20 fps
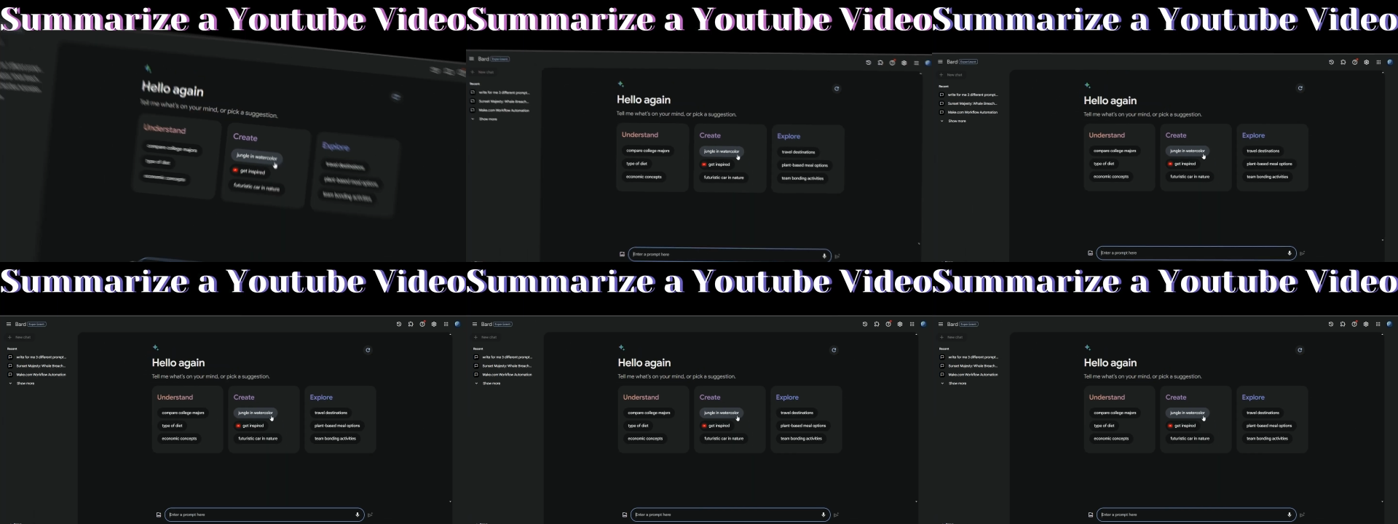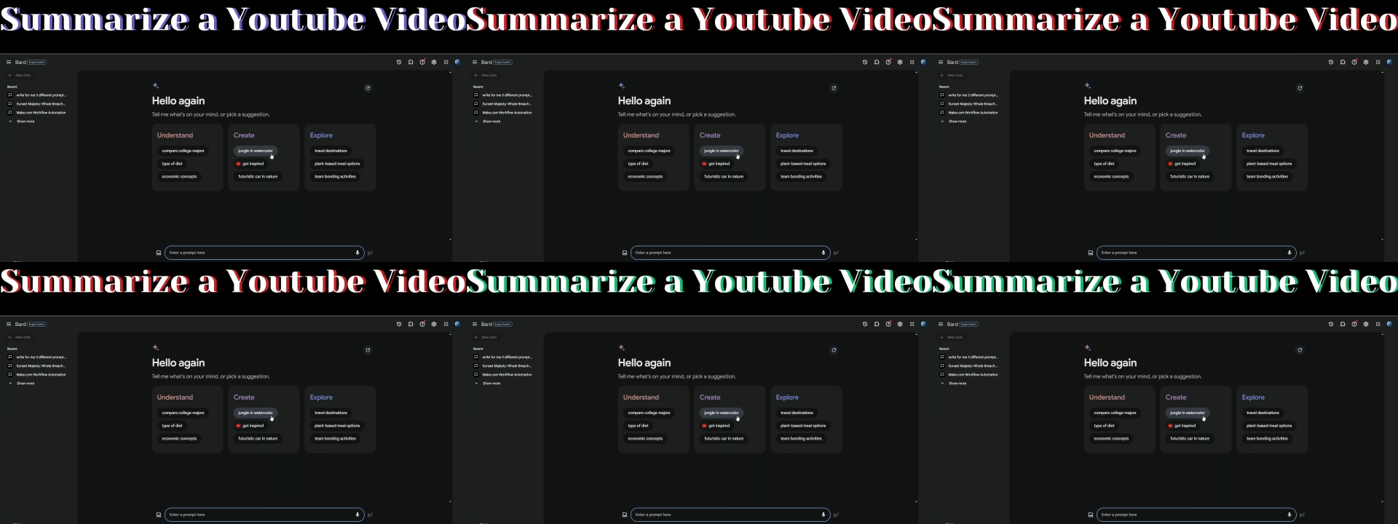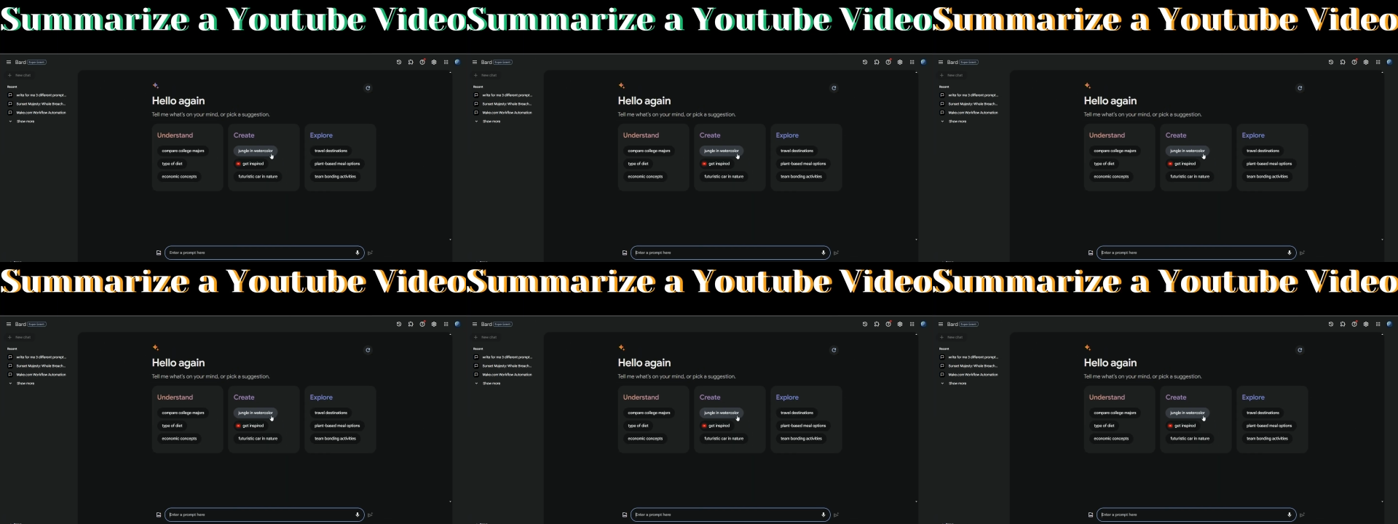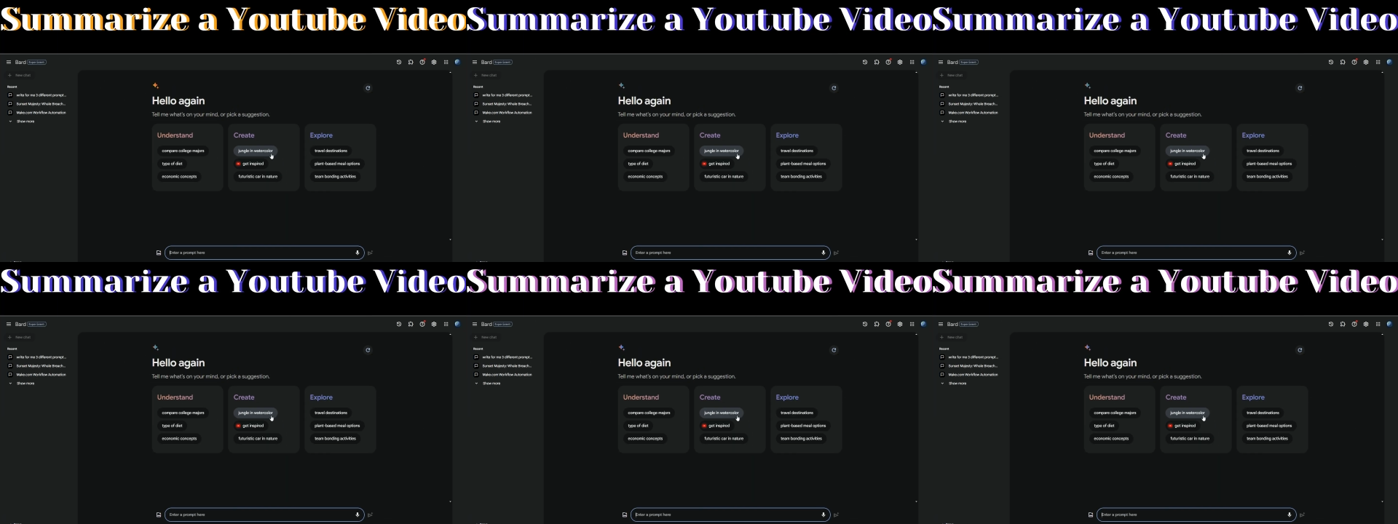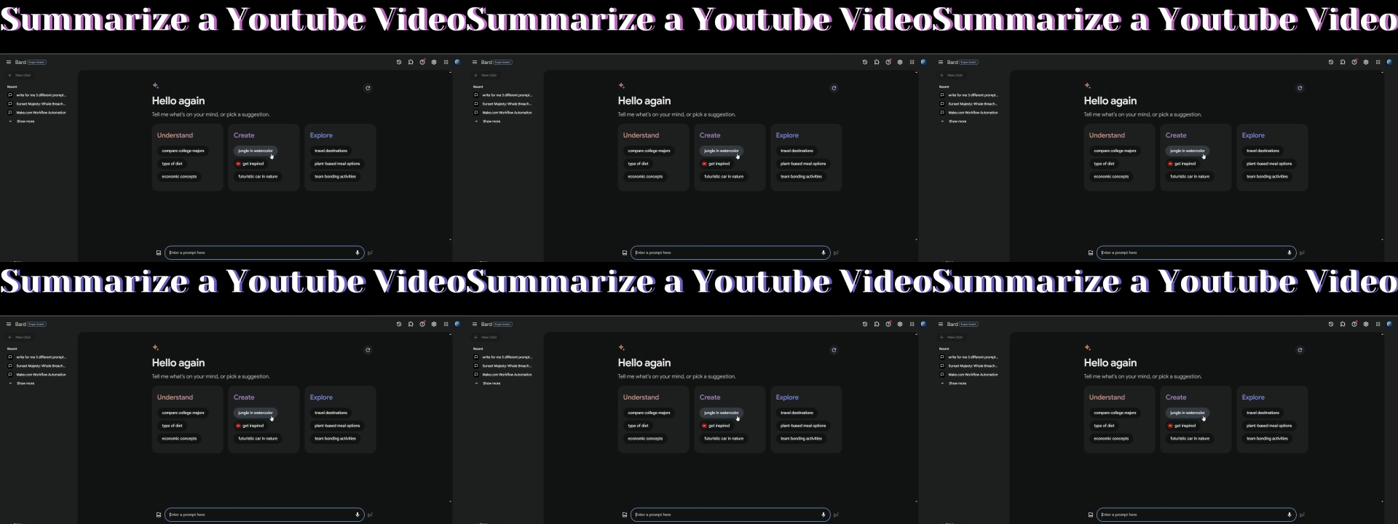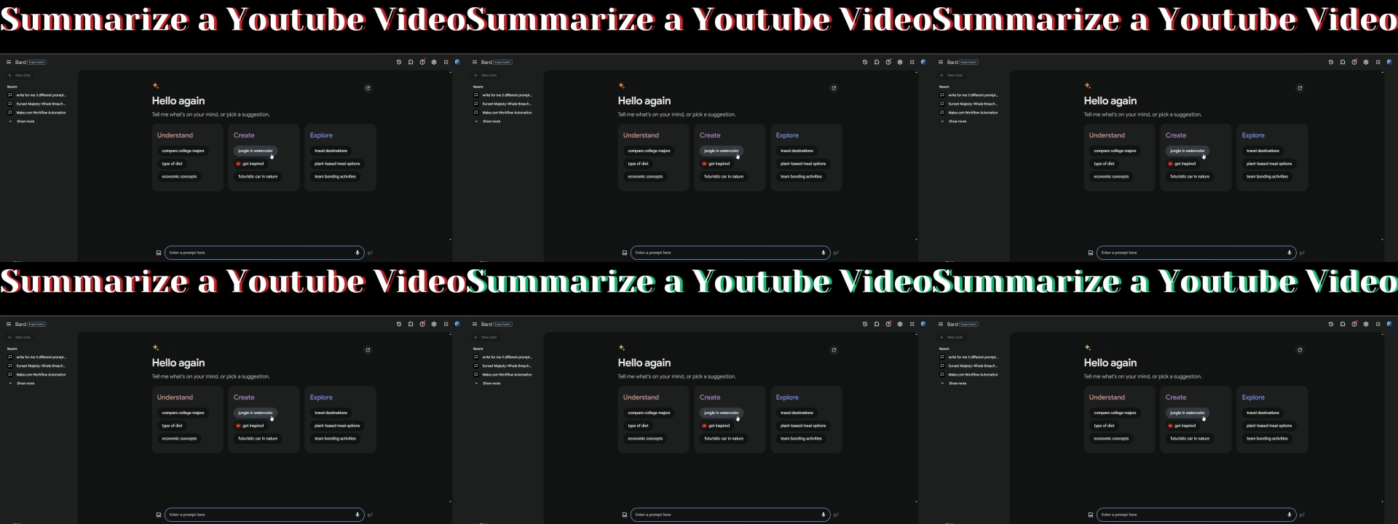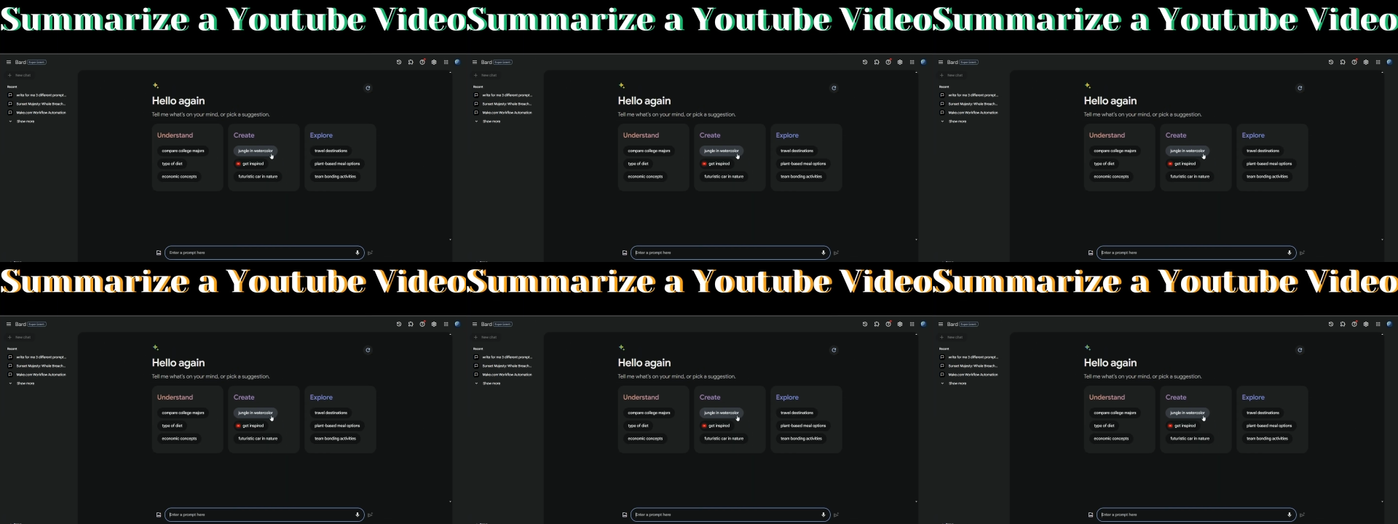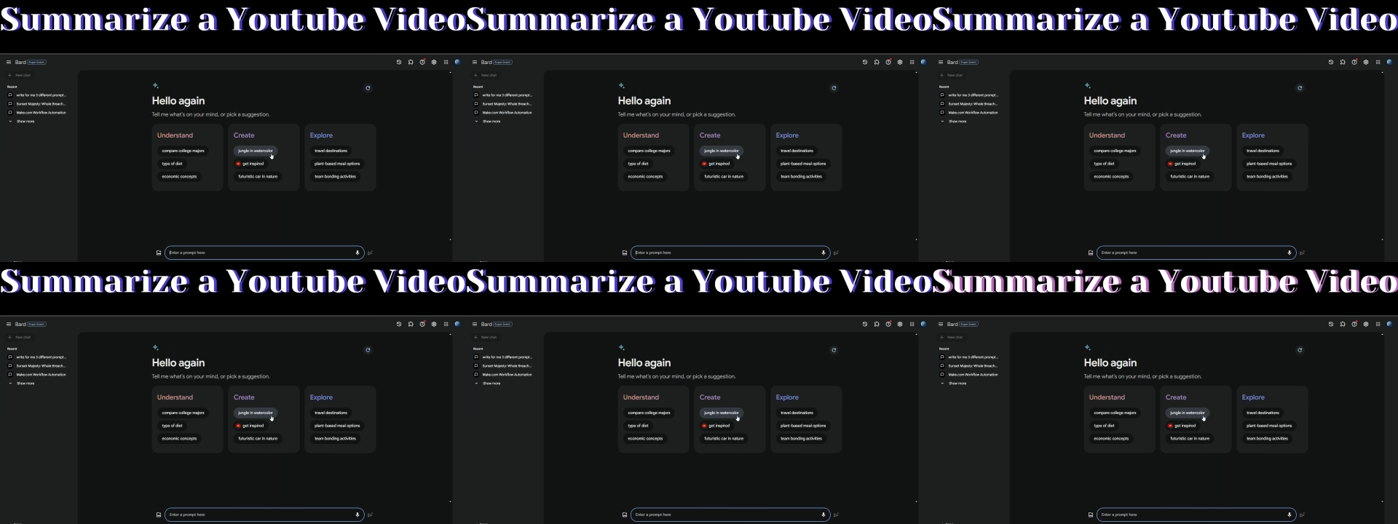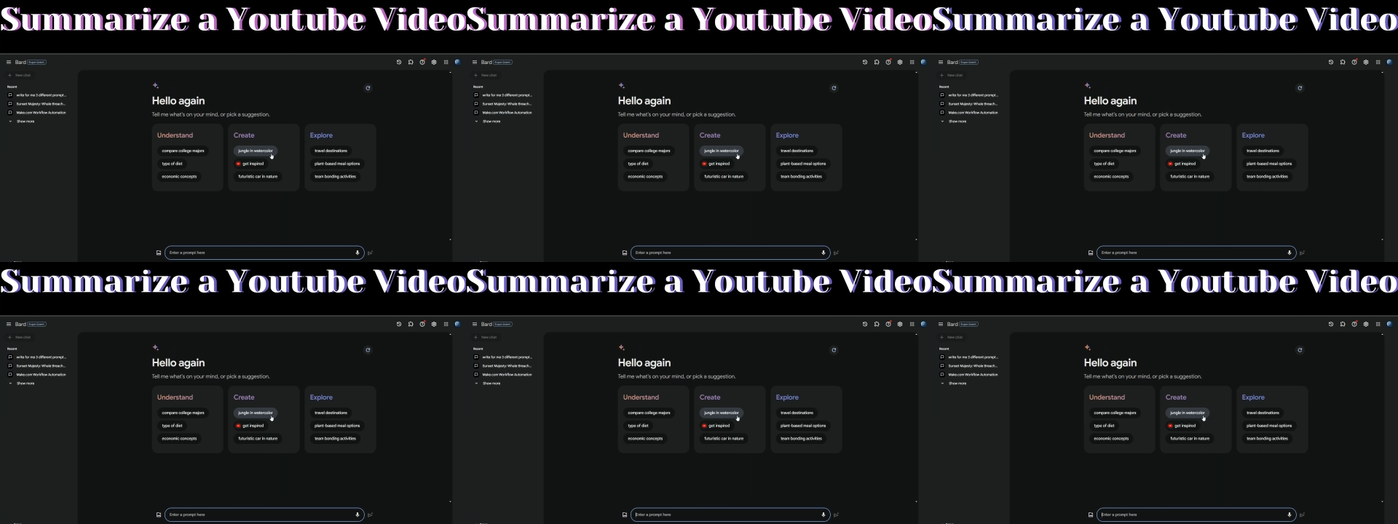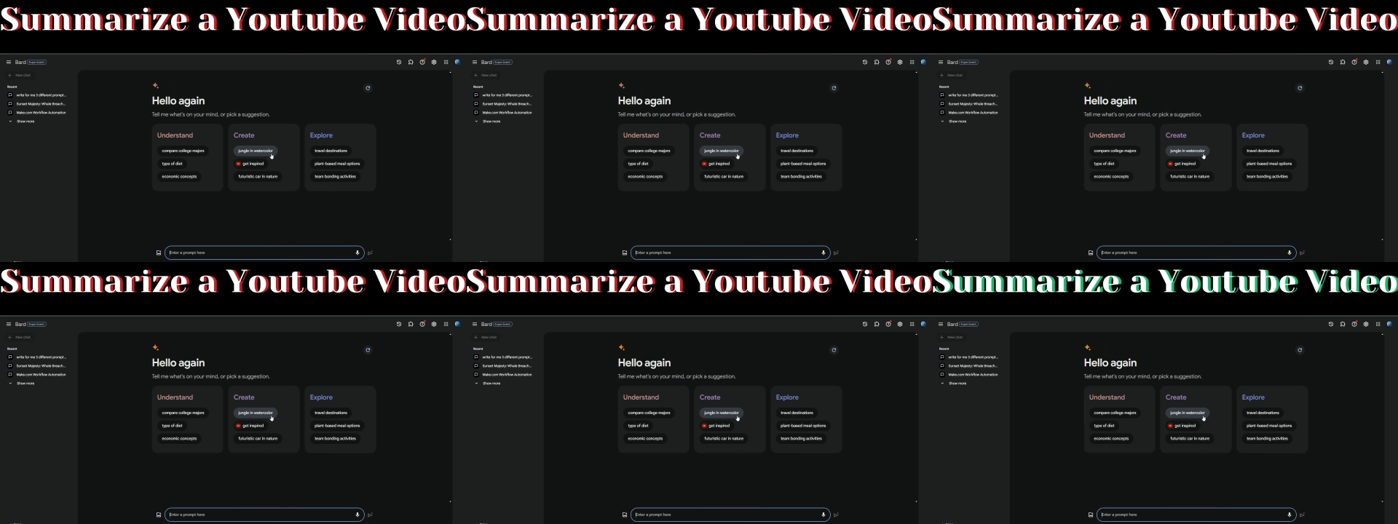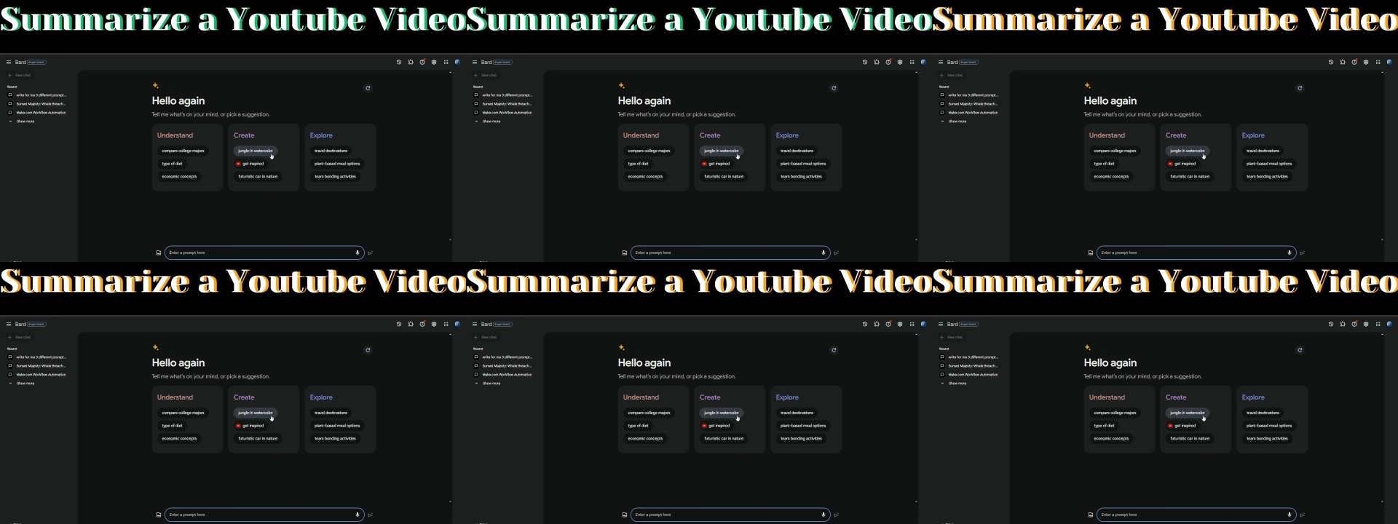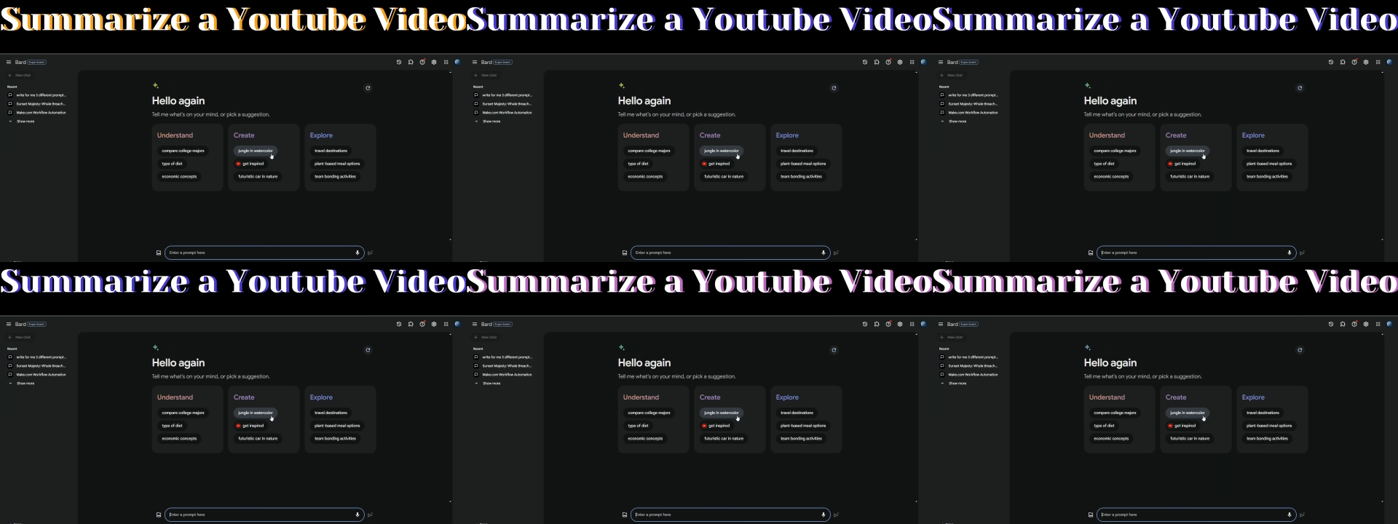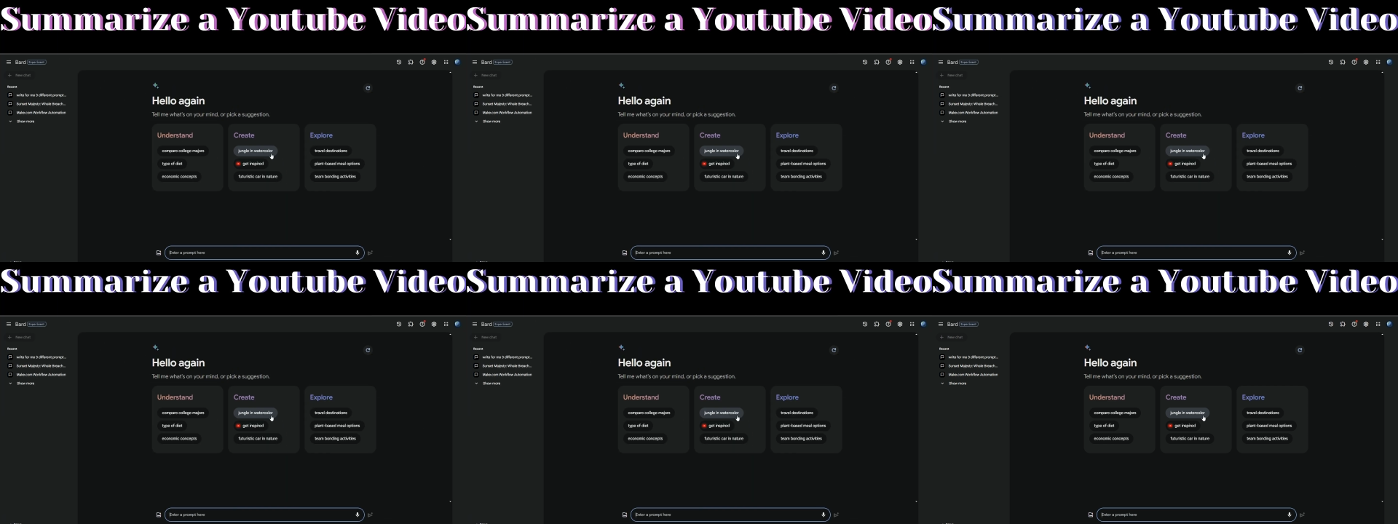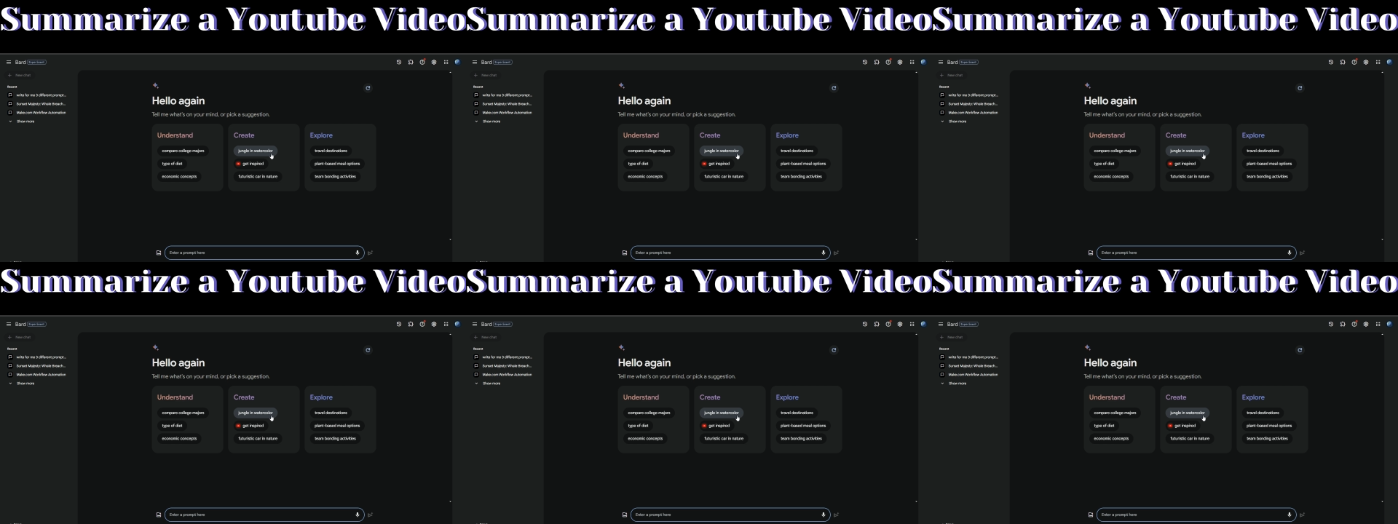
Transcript: Nobody's mouth can be seen.